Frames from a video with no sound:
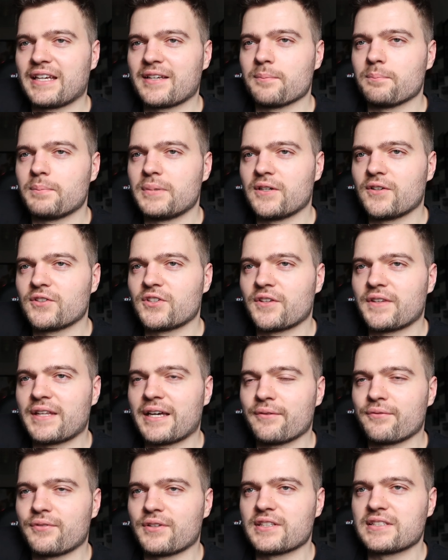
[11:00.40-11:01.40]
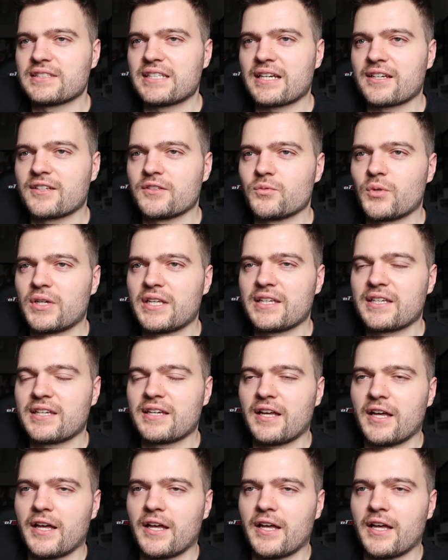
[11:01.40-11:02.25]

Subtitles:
they can build on that for the second week.